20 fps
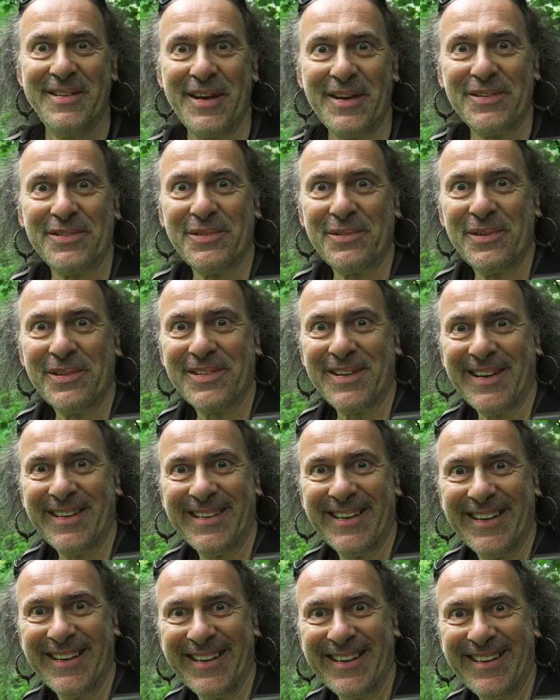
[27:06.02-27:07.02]
Thanks for
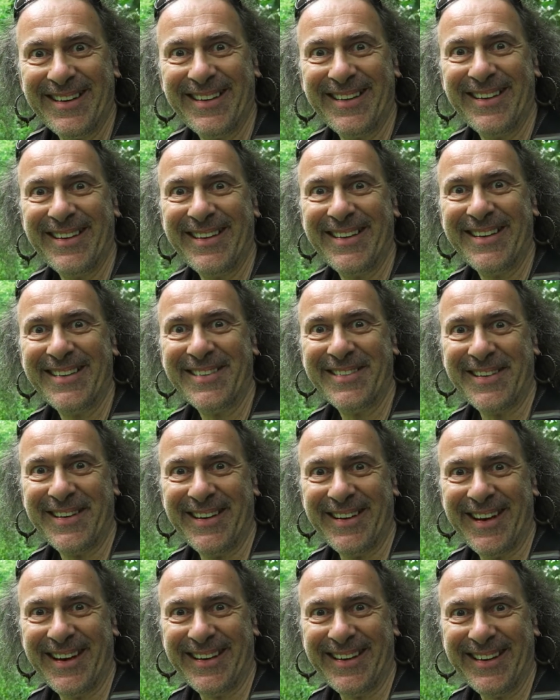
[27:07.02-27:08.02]
watching.
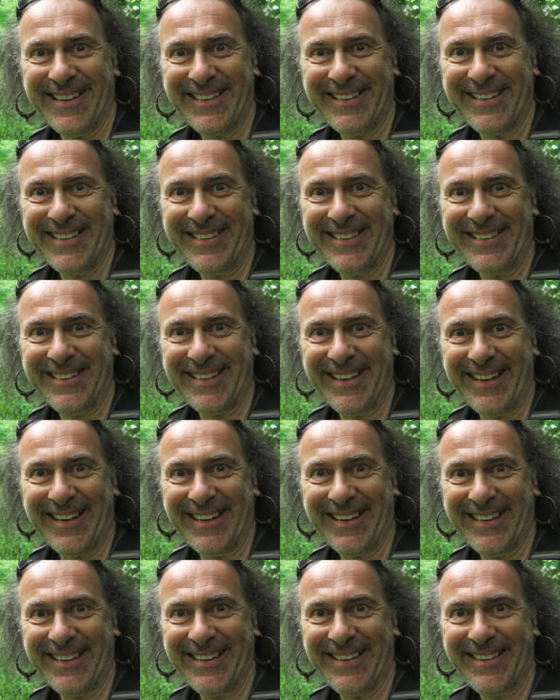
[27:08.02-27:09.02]
See you later.
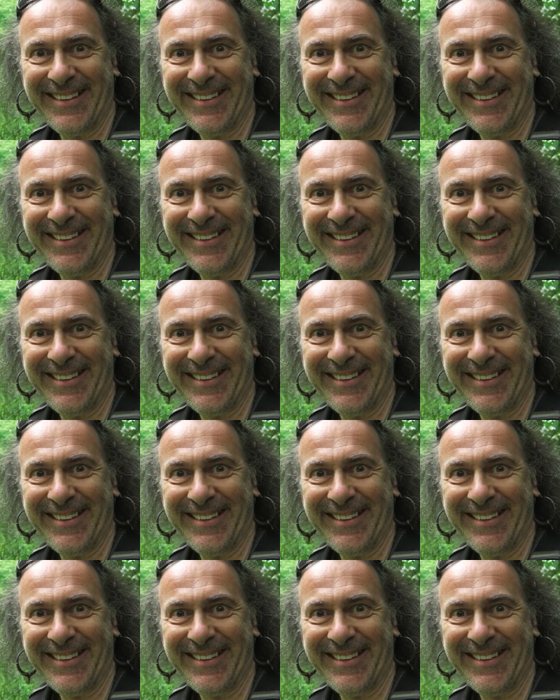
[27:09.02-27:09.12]
Ta-ra.